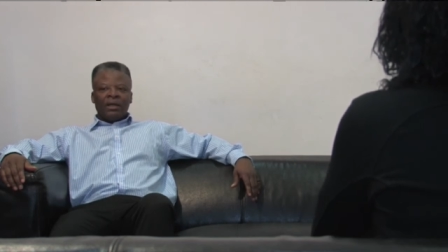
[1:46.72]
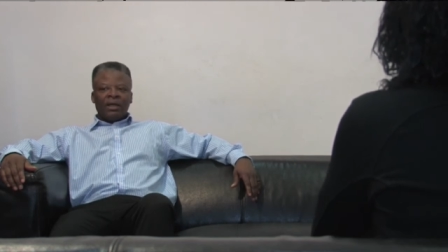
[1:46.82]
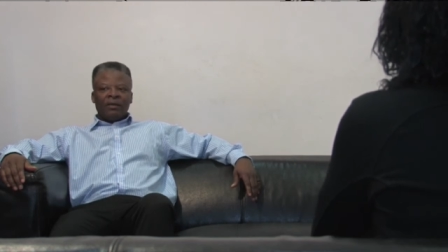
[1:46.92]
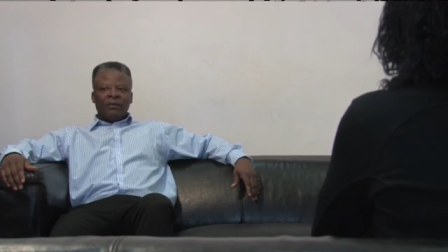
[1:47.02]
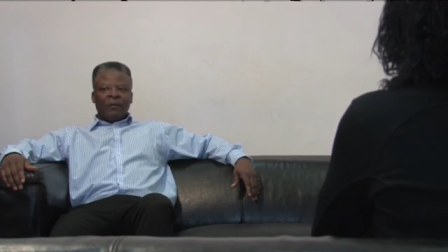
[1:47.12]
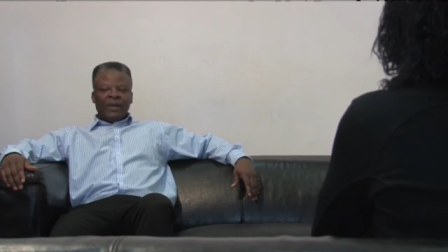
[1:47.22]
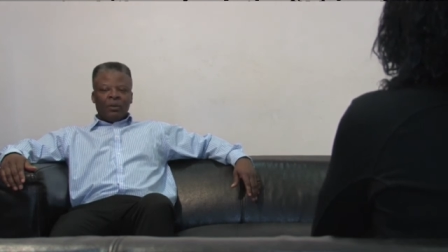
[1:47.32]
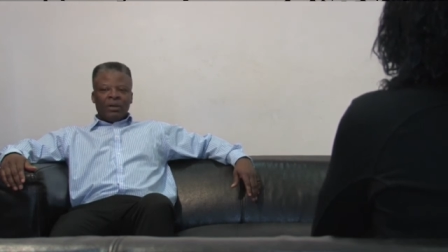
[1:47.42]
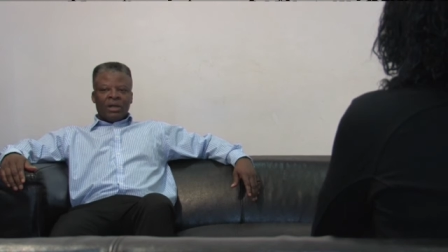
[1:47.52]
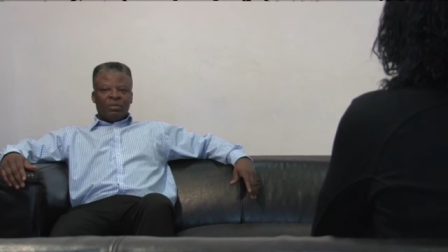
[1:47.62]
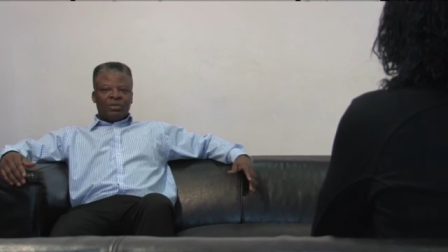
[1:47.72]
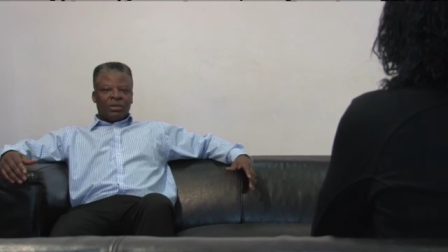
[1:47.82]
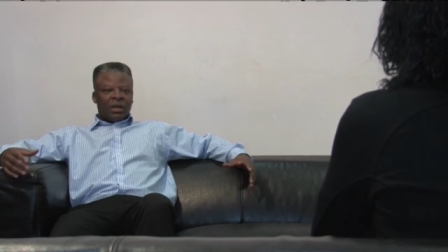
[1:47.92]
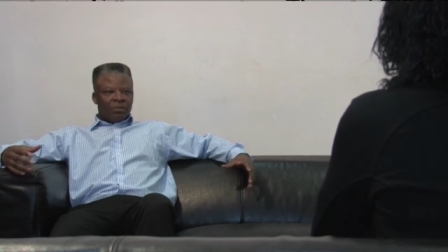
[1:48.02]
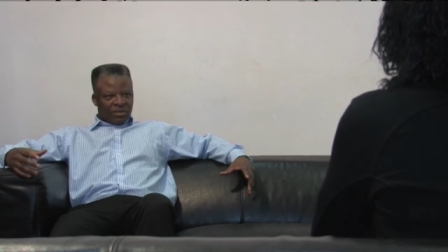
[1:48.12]
if we were able to
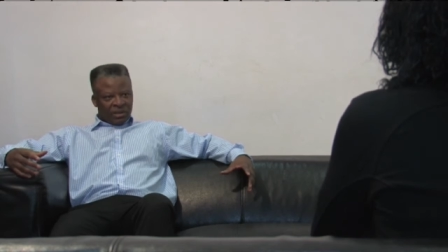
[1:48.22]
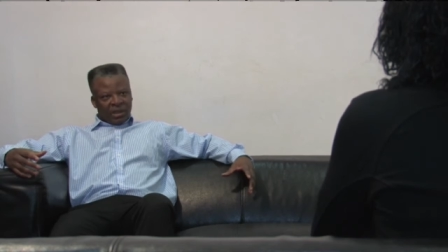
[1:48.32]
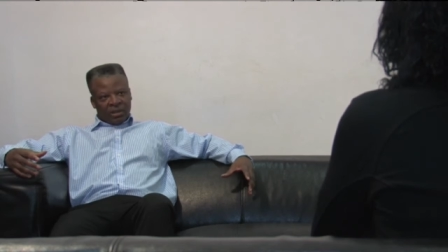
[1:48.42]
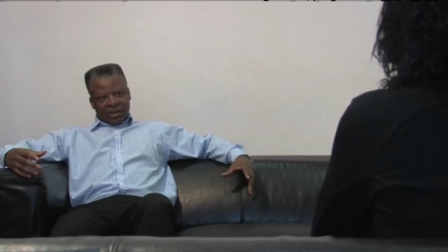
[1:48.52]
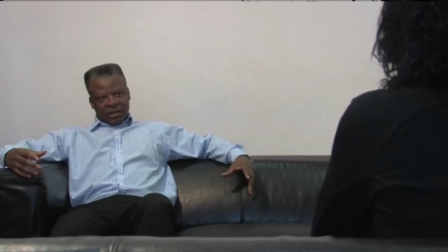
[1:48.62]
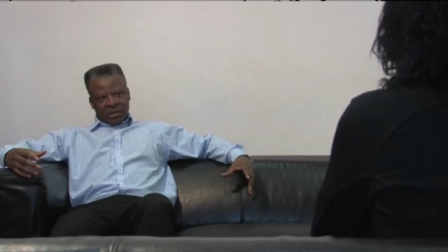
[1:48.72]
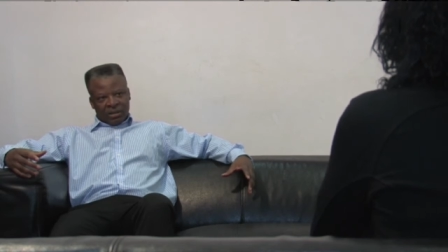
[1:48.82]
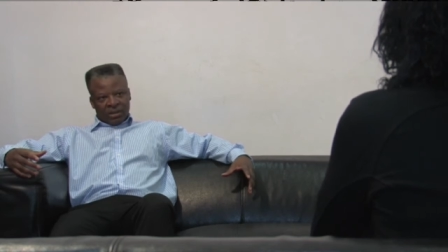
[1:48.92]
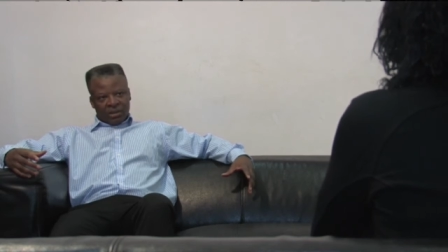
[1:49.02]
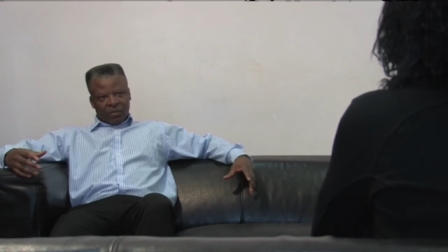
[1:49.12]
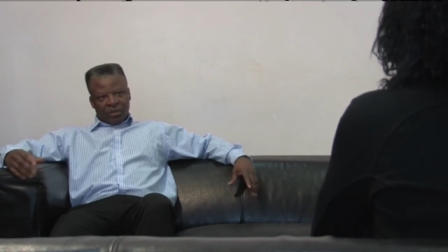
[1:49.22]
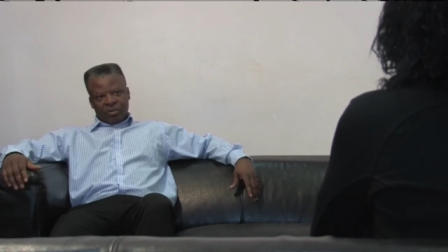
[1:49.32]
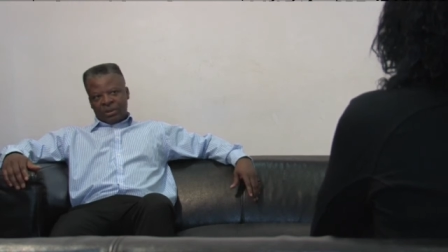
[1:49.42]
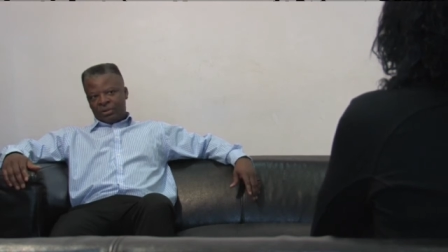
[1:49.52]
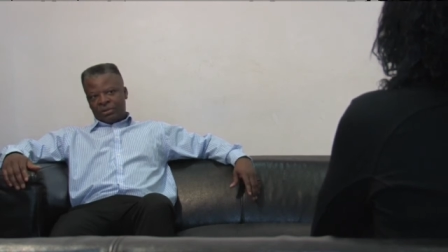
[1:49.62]
come together, we'd
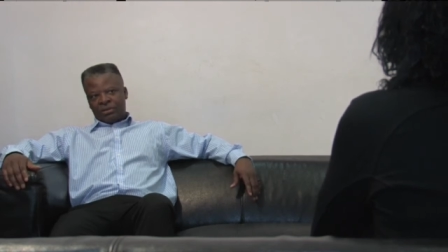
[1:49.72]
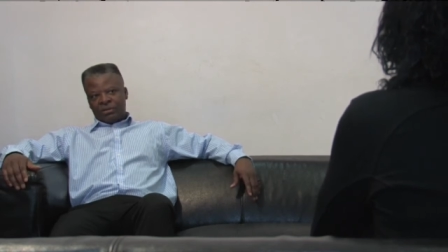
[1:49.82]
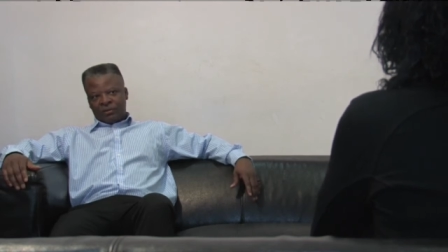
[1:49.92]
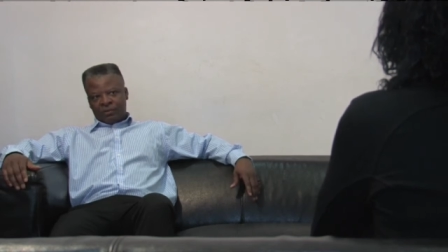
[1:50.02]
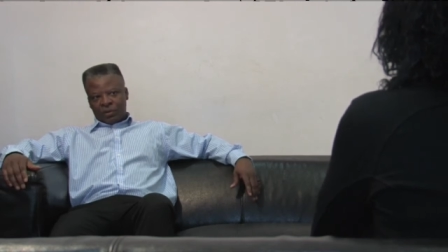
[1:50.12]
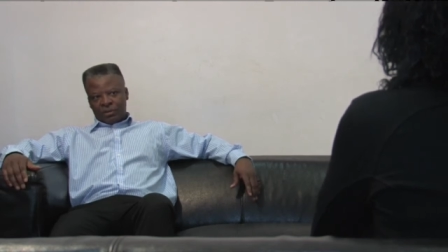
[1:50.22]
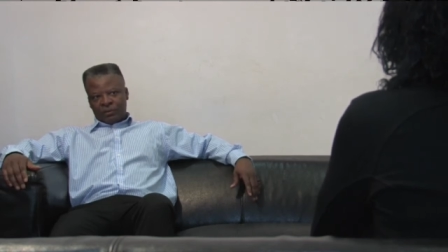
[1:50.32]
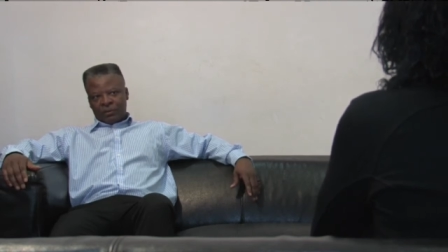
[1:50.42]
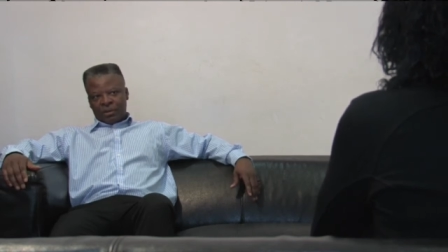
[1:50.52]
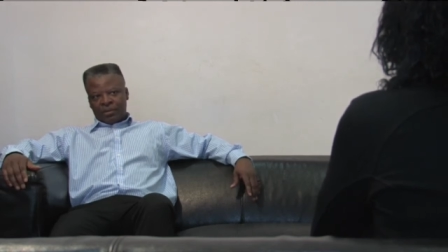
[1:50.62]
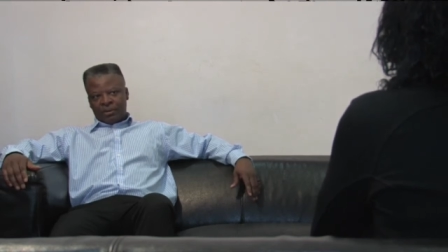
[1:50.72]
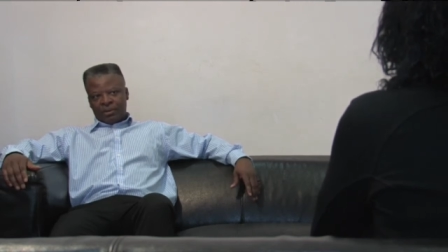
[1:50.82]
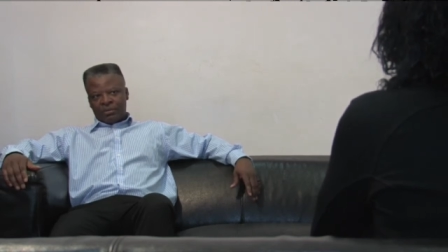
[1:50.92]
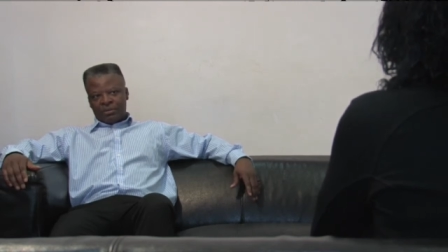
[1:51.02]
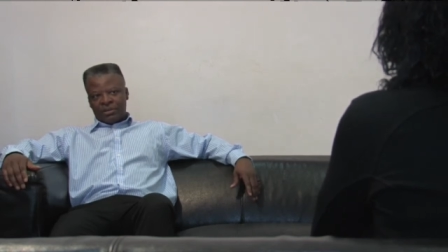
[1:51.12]
be able to solve most of our
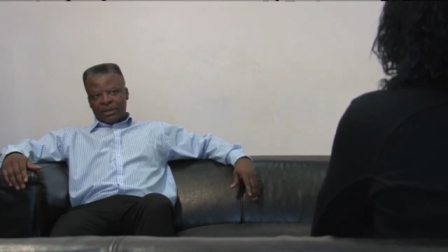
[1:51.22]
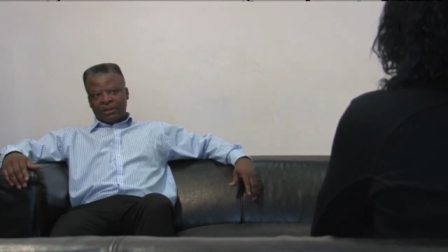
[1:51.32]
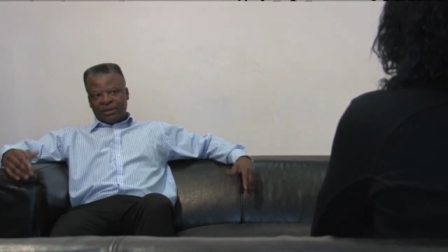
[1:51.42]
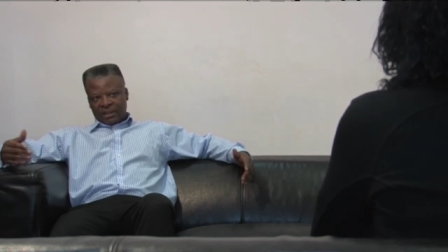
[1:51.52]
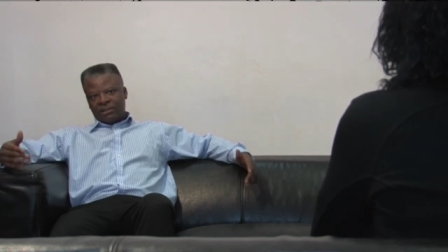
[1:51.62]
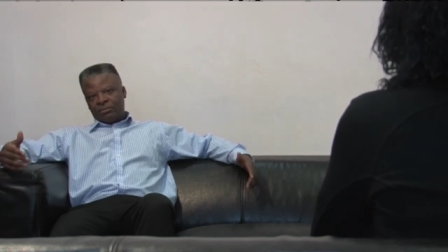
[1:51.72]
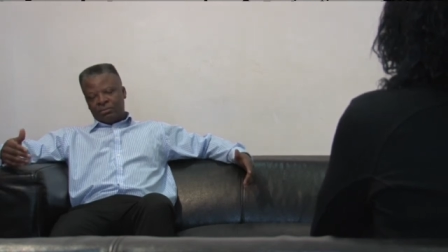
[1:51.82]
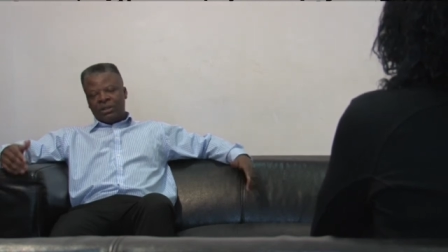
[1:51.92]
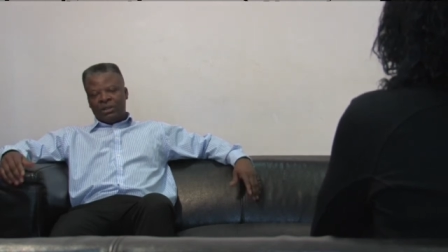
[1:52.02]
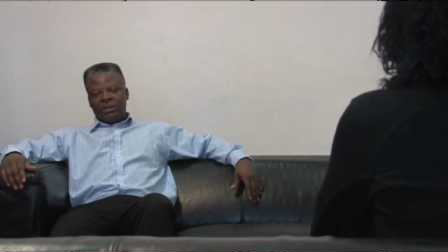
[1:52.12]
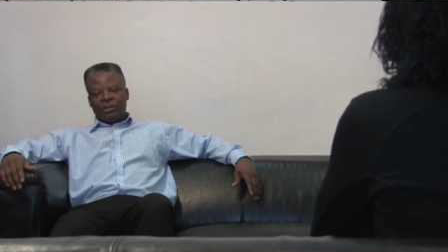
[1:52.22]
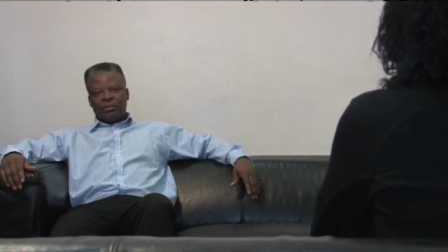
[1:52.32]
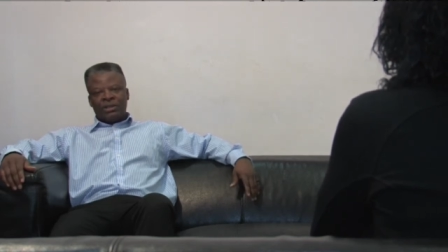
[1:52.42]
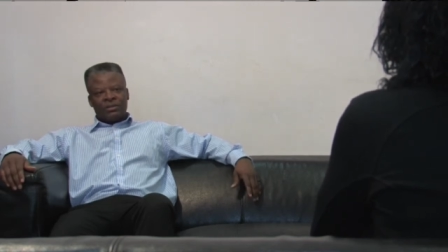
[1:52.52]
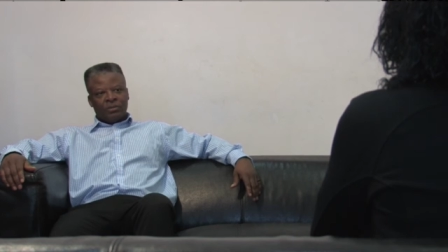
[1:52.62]
problems, and that's really the
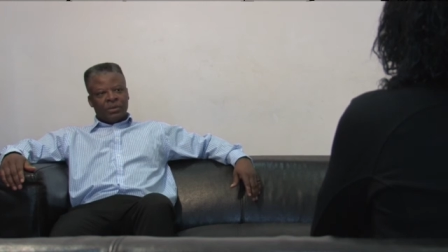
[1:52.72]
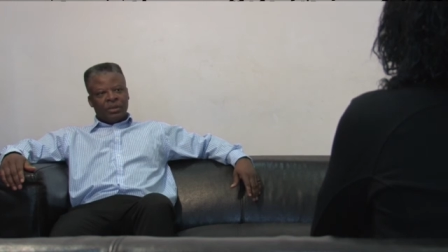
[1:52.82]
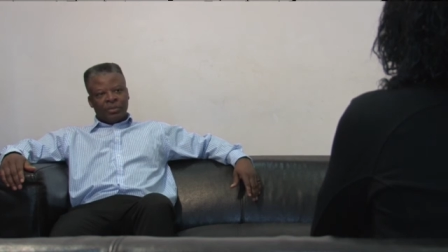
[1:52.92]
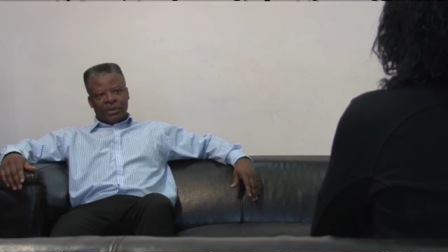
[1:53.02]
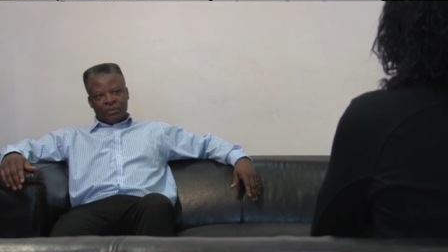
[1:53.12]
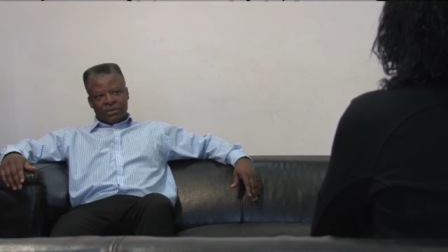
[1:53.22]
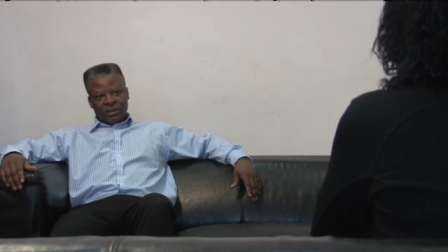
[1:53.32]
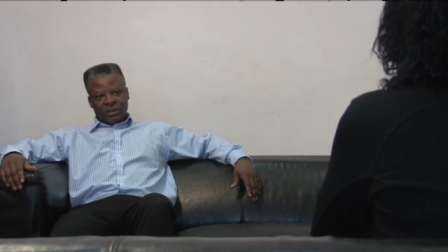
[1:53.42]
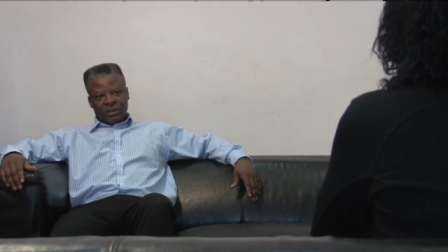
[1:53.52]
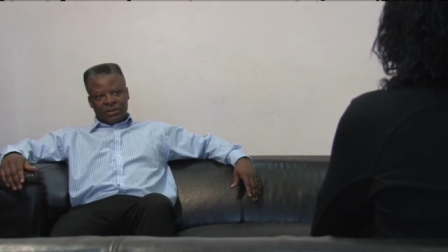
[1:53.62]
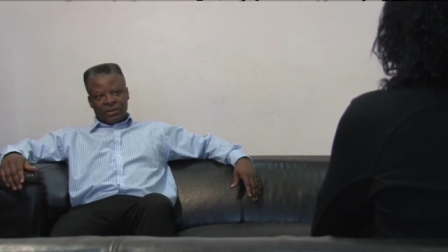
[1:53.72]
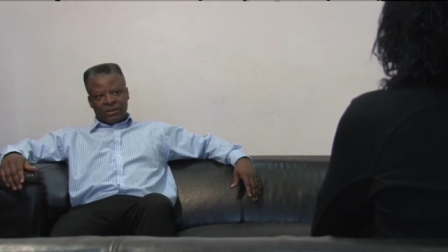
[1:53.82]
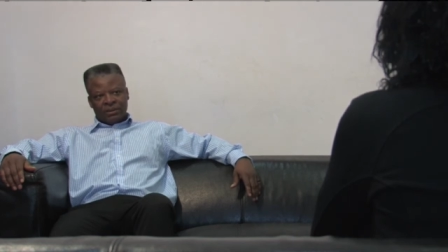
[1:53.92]
reason why Big was started.